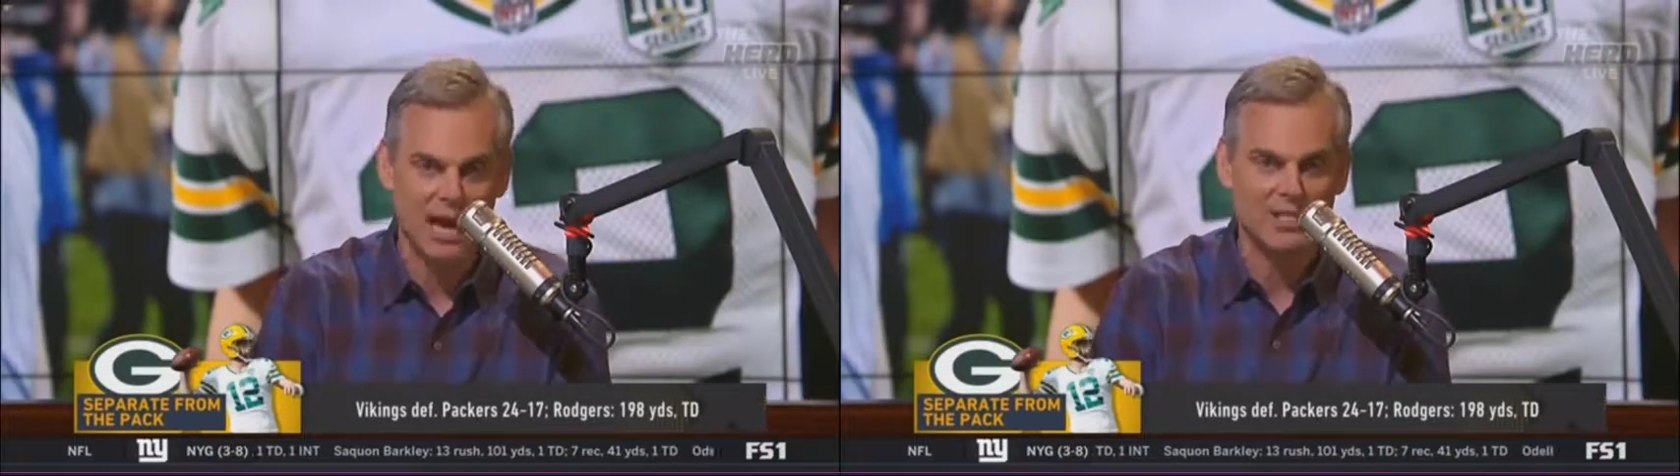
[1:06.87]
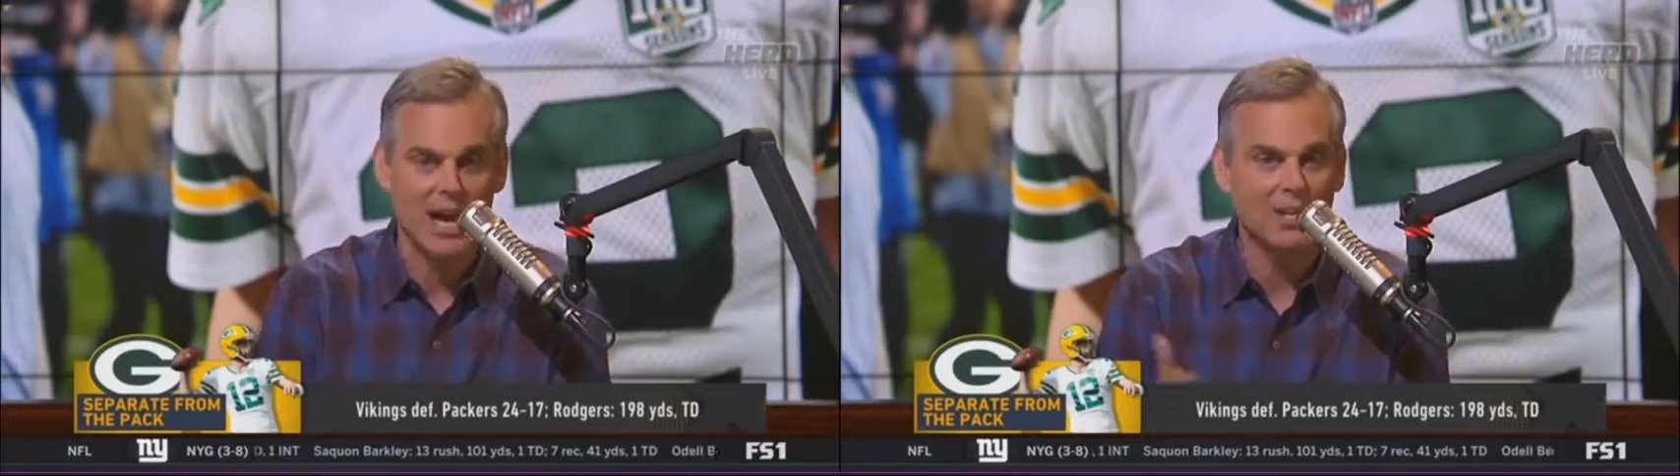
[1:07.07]

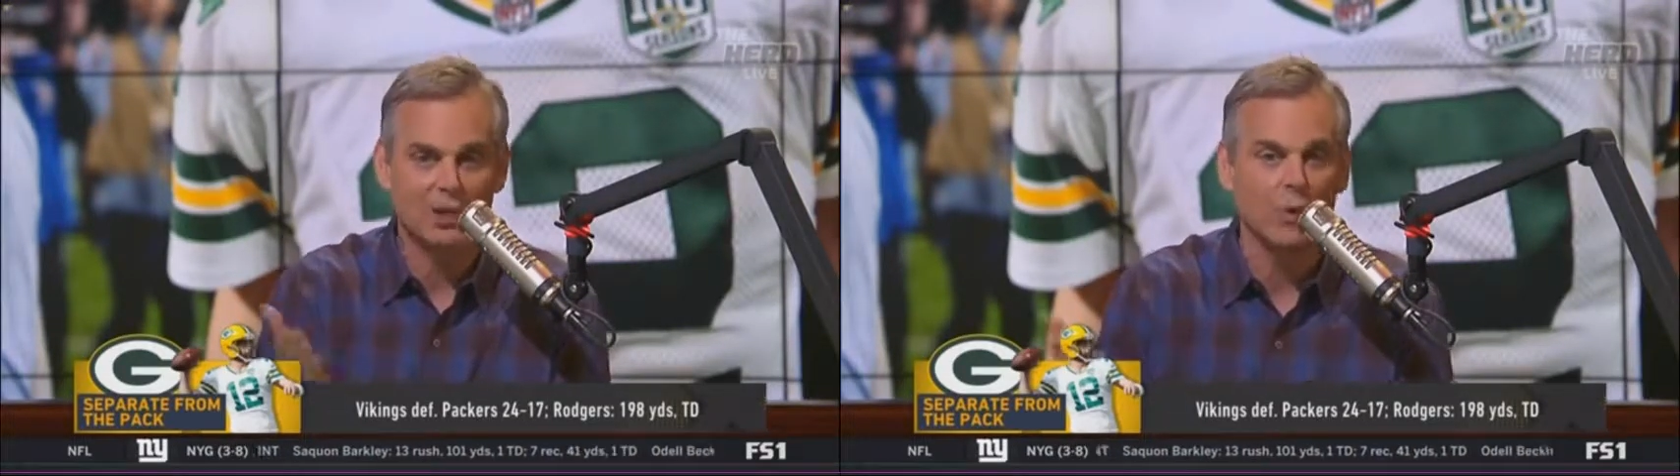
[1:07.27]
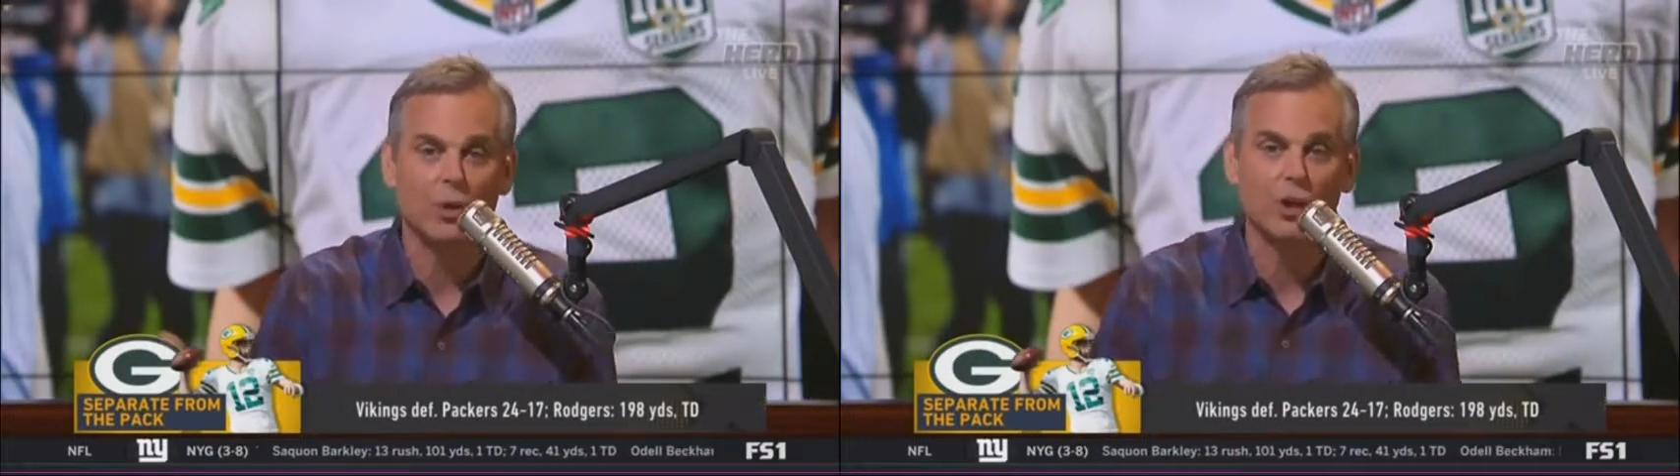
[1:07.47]
last night,
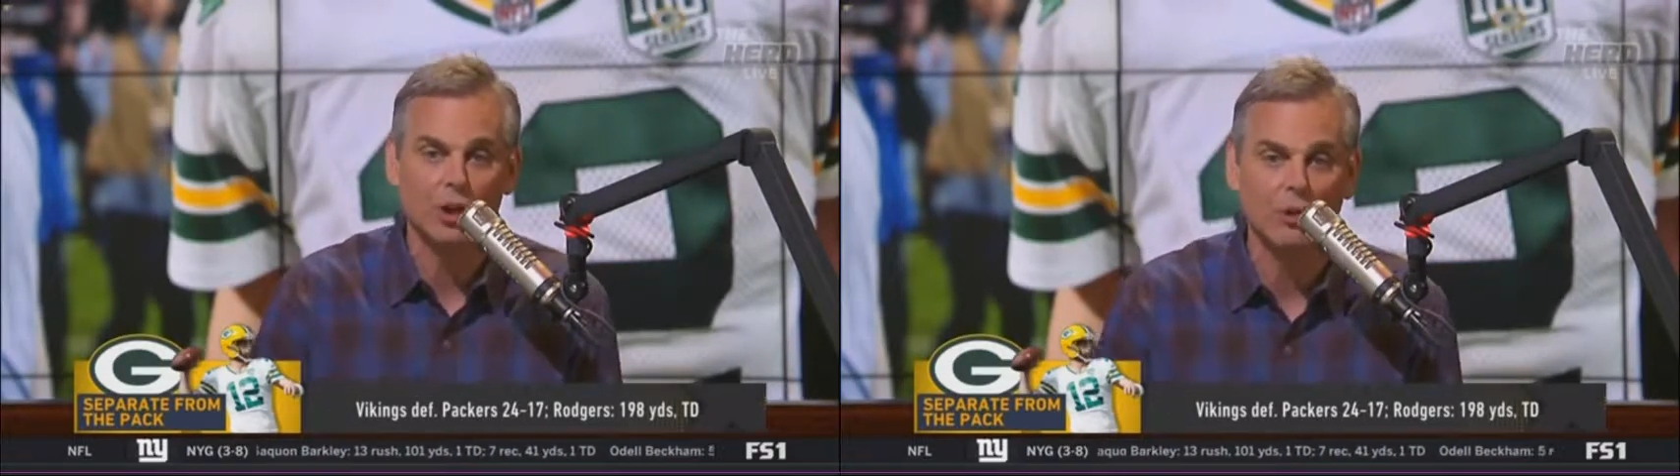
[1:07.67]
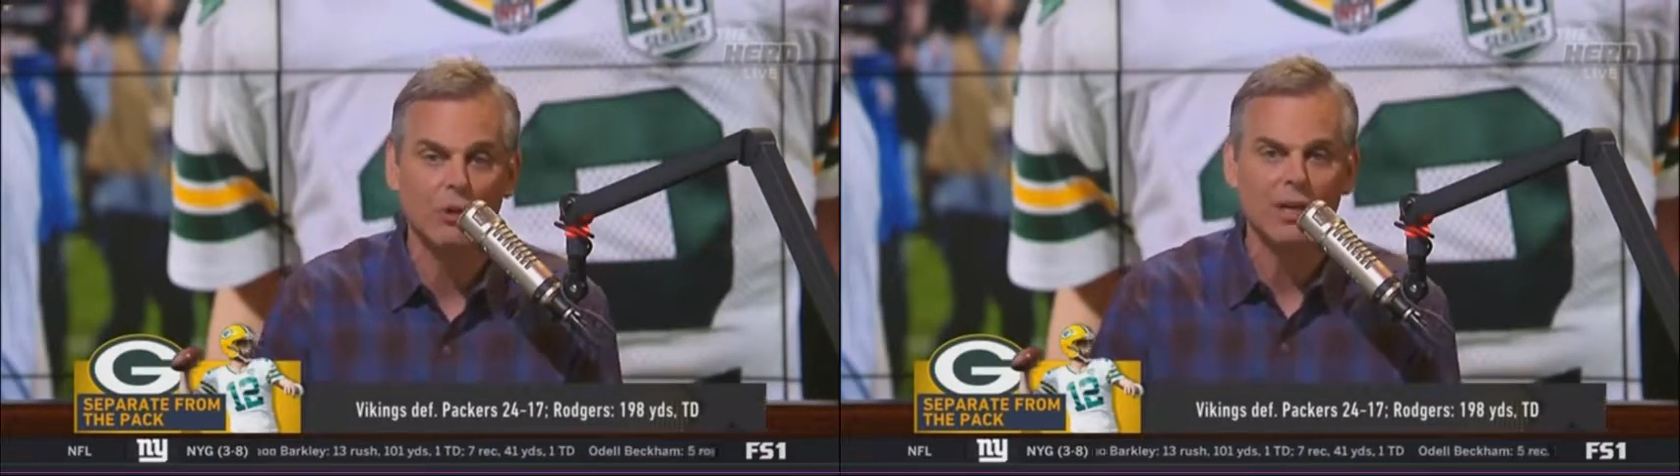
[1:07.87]
so are
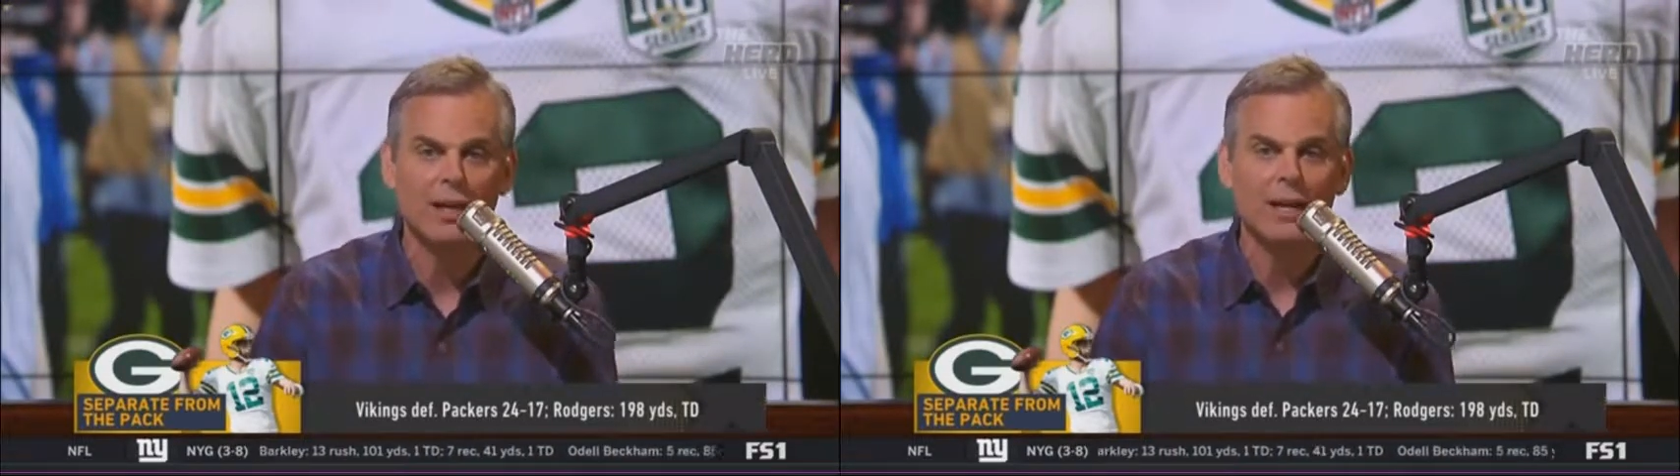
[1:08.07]
you.